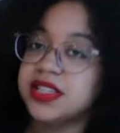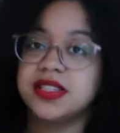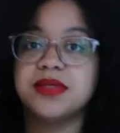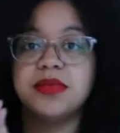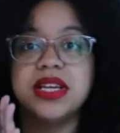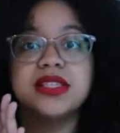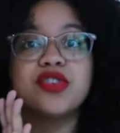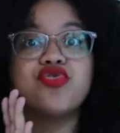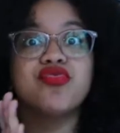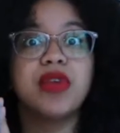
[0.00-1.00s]
Hills makes
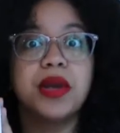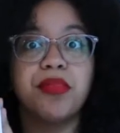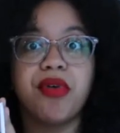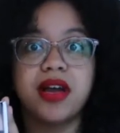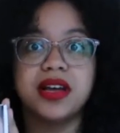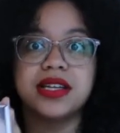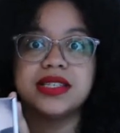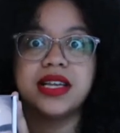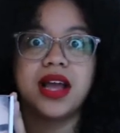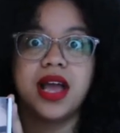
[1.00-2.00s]
great
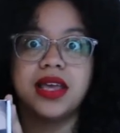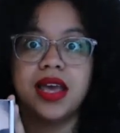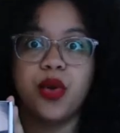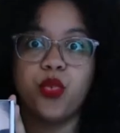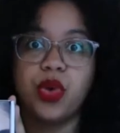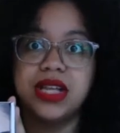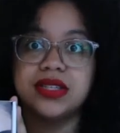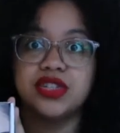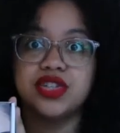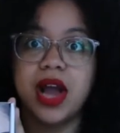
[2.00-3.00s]
products and I can't wait
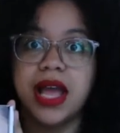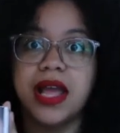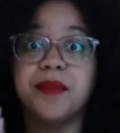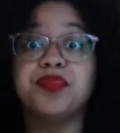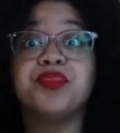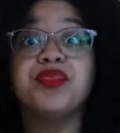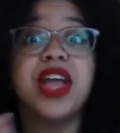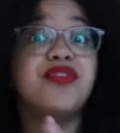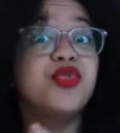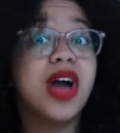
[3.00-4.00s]
to try it.
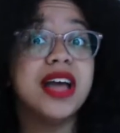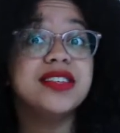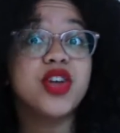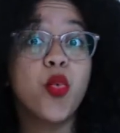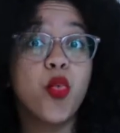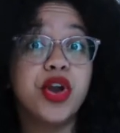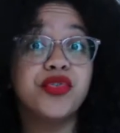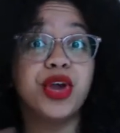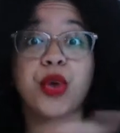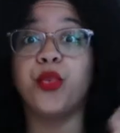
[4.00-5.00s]
If you guys are
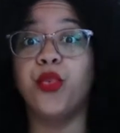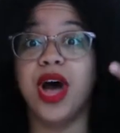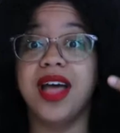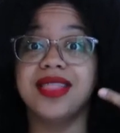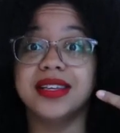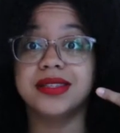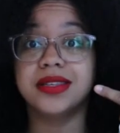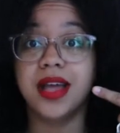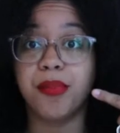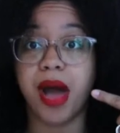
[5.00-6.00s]
wondering what this
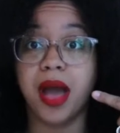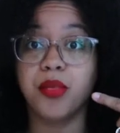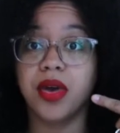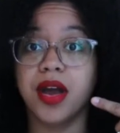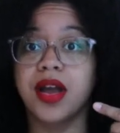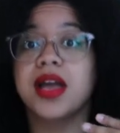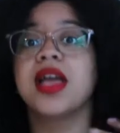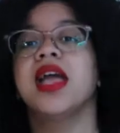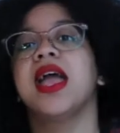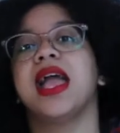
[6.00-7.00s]
lip I'm
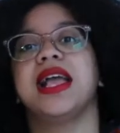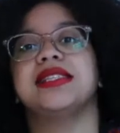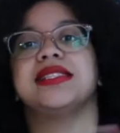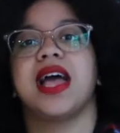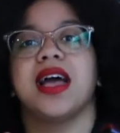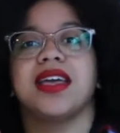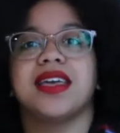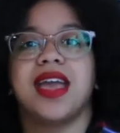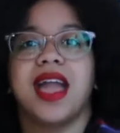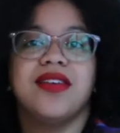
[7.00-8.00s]
wearing, it's a
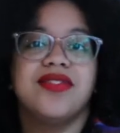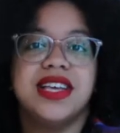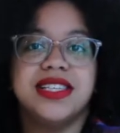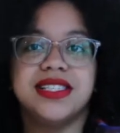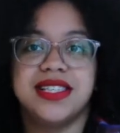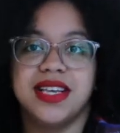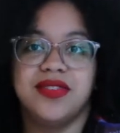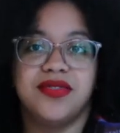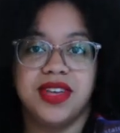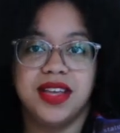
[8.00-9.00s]

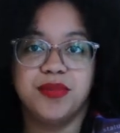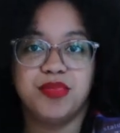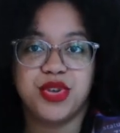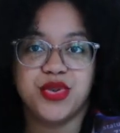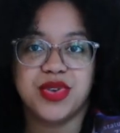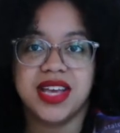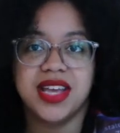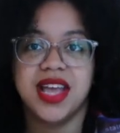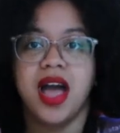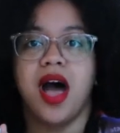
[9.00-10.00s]
KVD Vegan
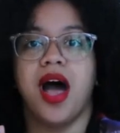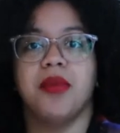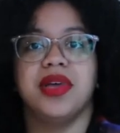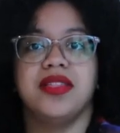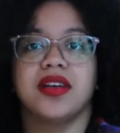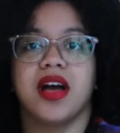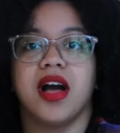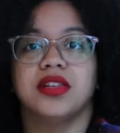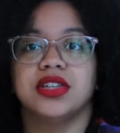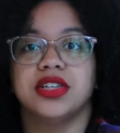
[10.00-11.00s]
Beauty in the
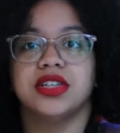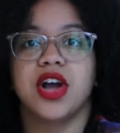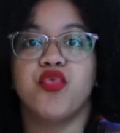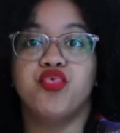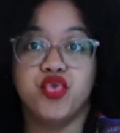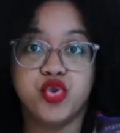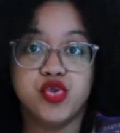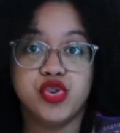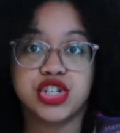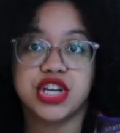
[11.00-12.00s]
color
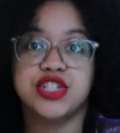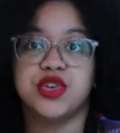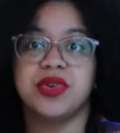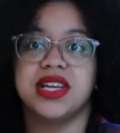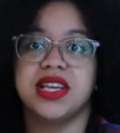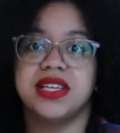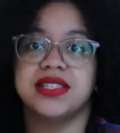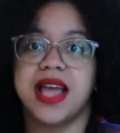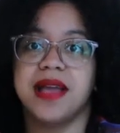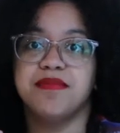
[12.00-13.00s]
Rouge. So it
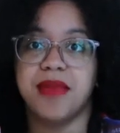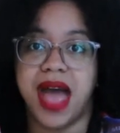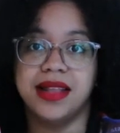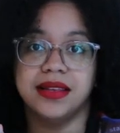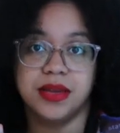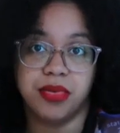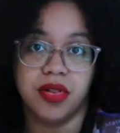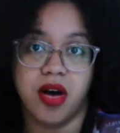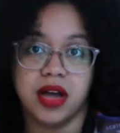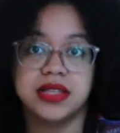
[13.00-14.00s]
is a matte lip
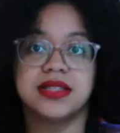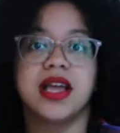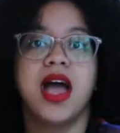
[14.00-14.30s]
gloss.